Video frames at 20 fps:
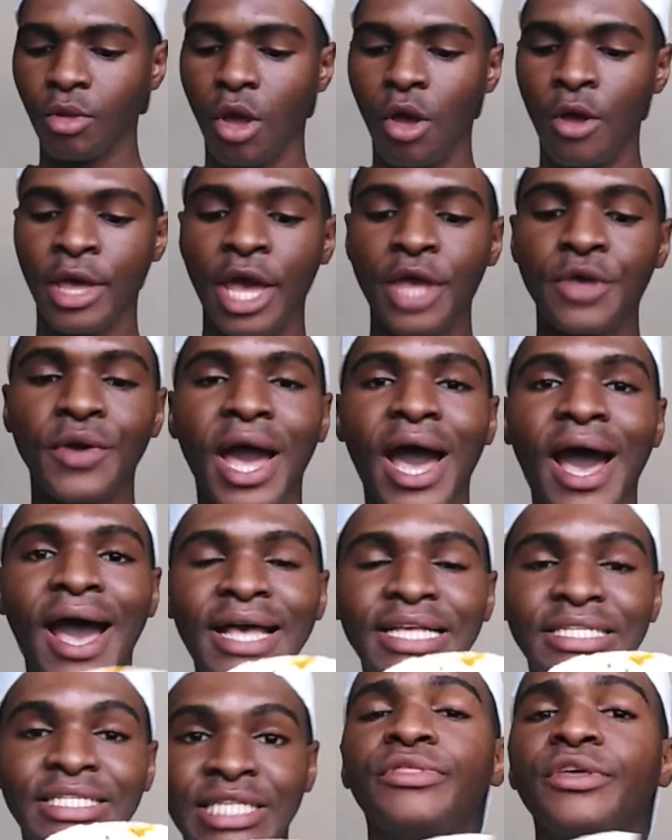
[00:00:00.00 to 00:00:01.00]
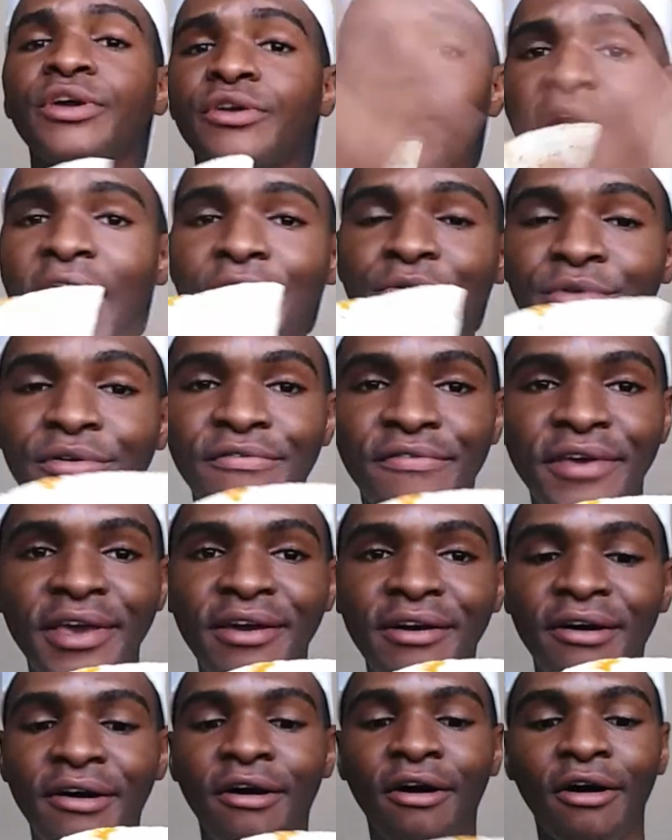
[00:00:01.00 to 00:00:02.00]
Okay, you guys, the grand
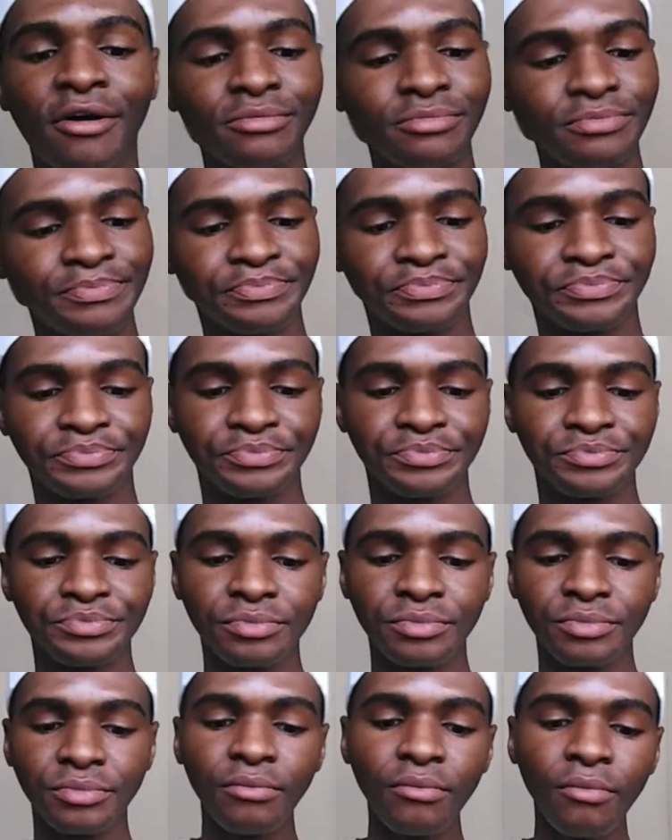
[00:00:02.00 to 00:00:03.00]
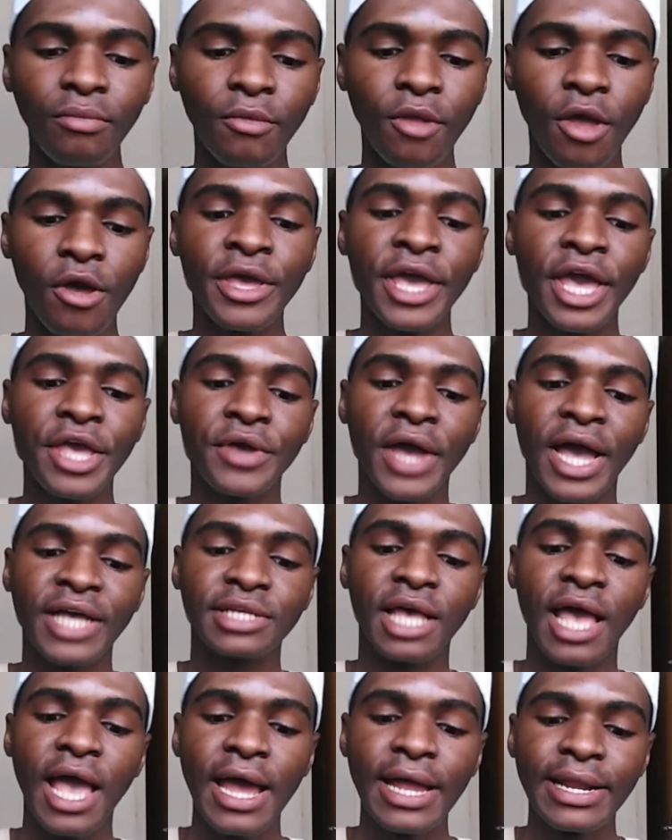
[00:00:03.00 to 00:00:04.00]
reveal. Okay, you
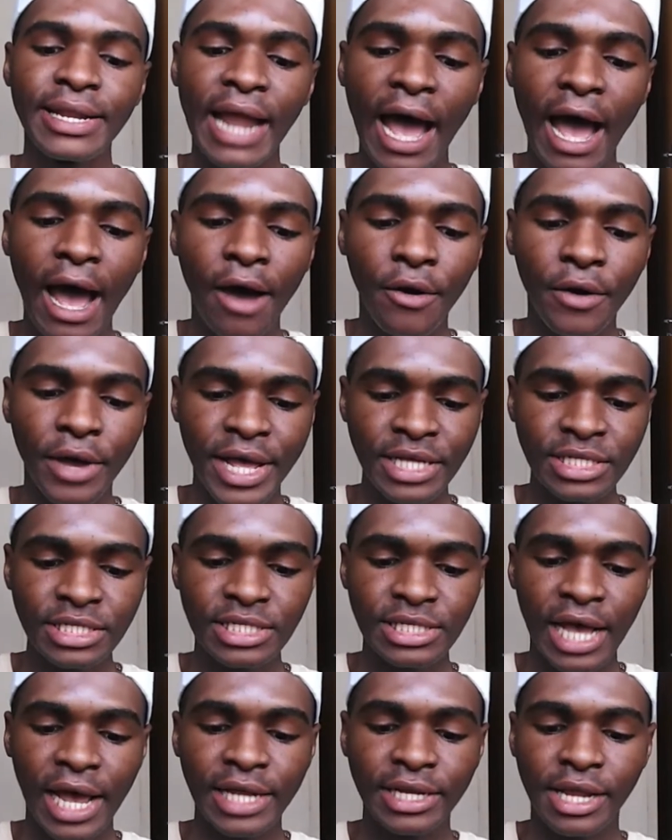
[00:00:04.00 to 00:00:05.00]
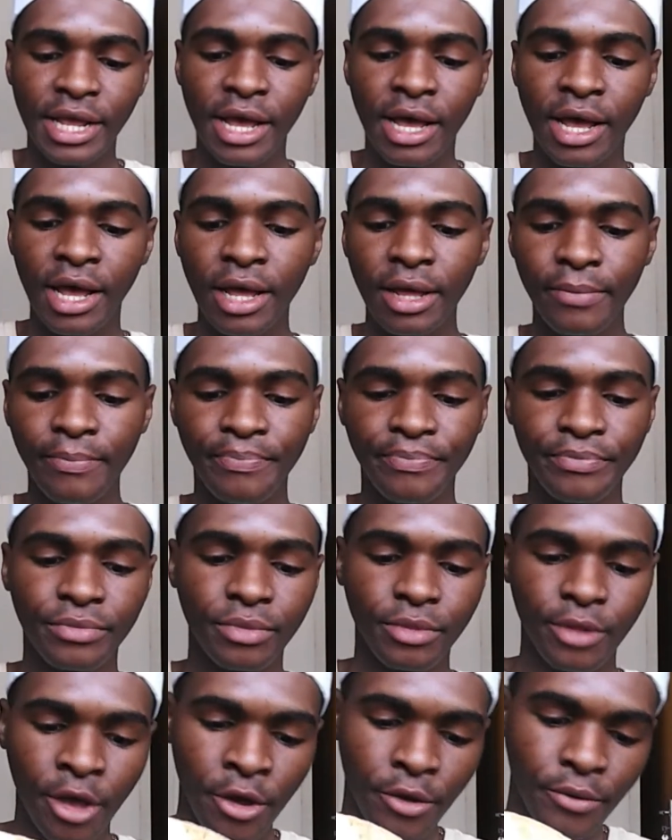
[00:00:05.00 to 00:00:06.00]
guys, now inside here,
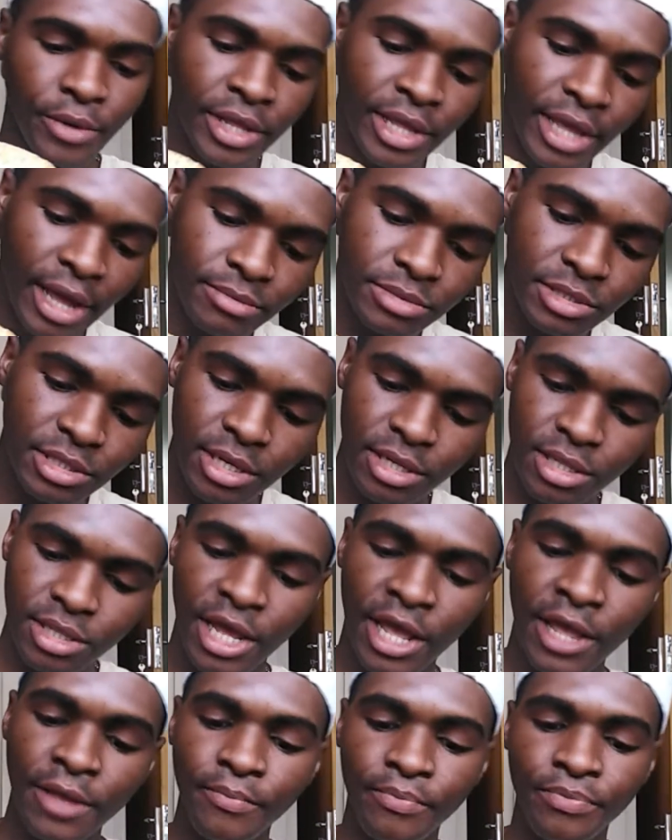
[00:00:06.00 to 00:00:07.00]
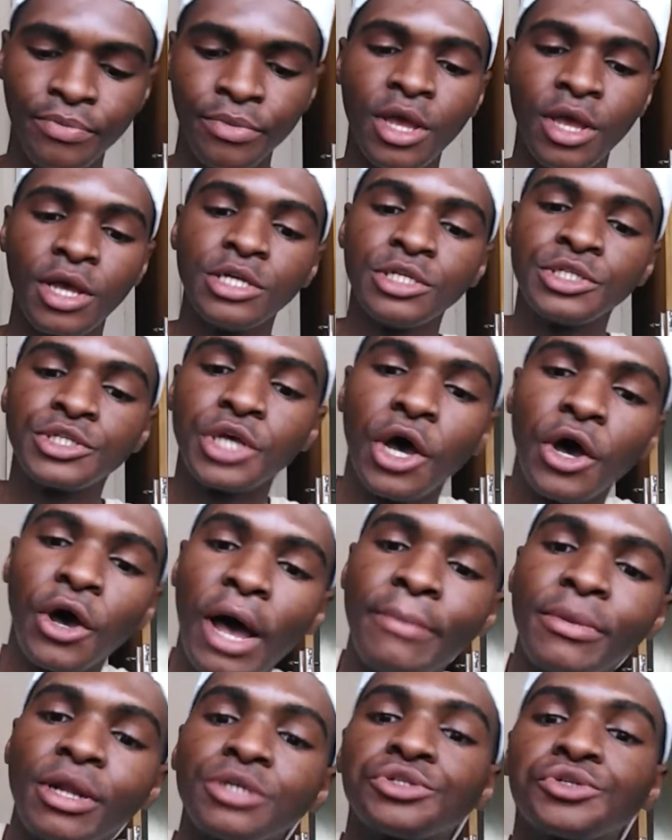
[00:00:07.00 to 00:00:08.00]
it comes in a thing. So
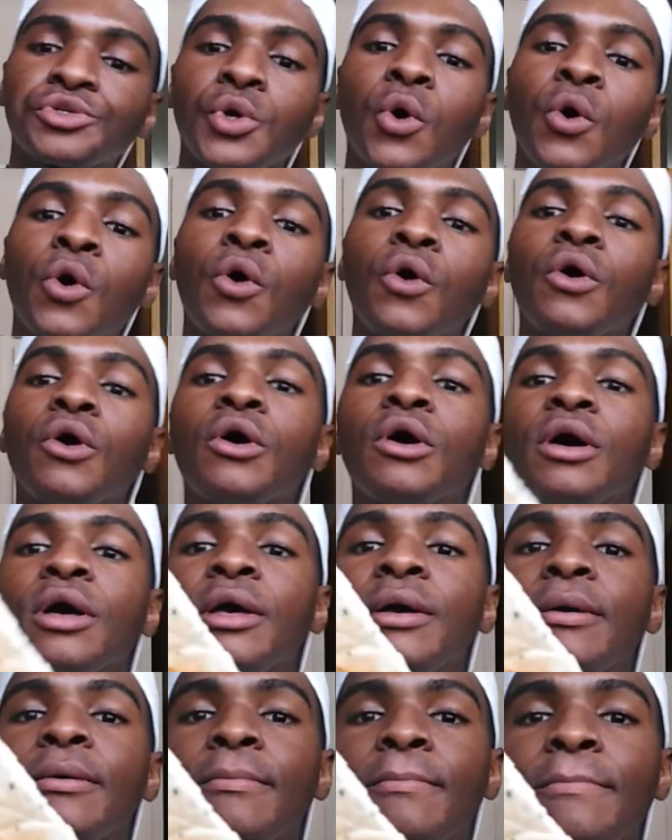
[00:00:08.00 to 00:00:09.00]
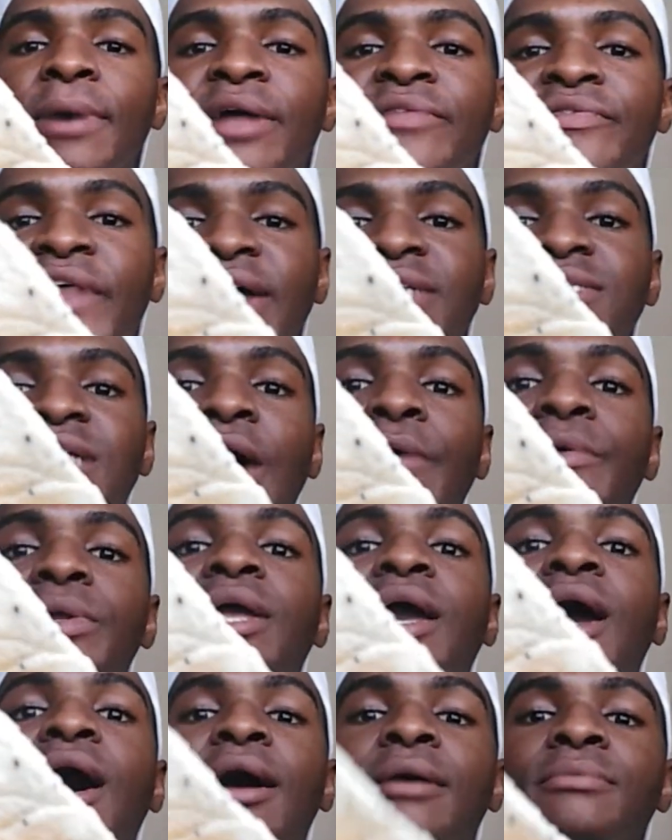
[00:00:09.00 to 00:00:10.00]
I'm not sure, but that's how
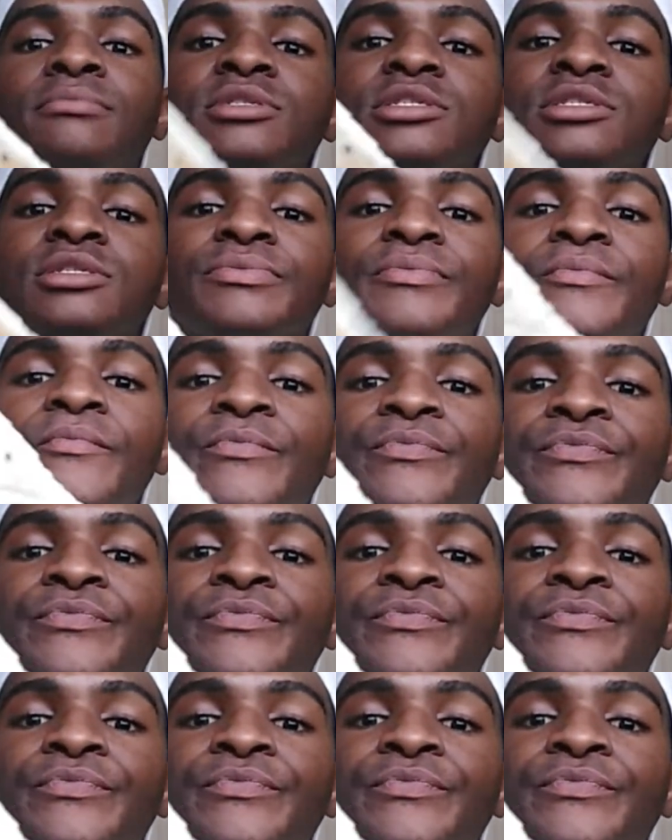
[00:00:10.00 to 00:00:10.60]
it comes.